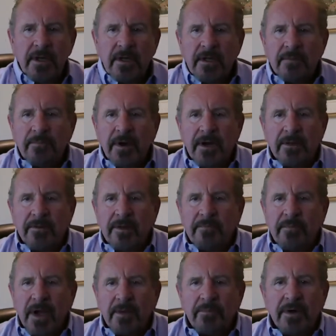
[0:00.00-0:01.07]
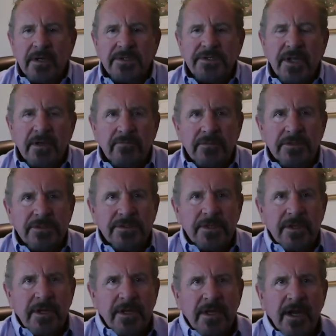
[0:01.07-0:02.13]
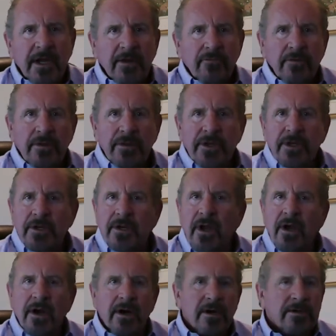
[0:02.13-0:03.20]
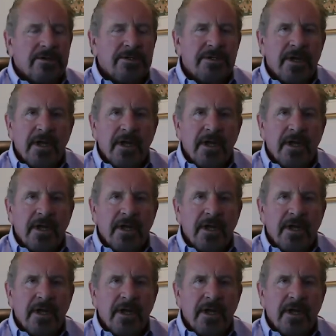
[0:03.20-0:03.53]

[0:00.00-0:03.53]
Apparently my prostate was getting really enlarged.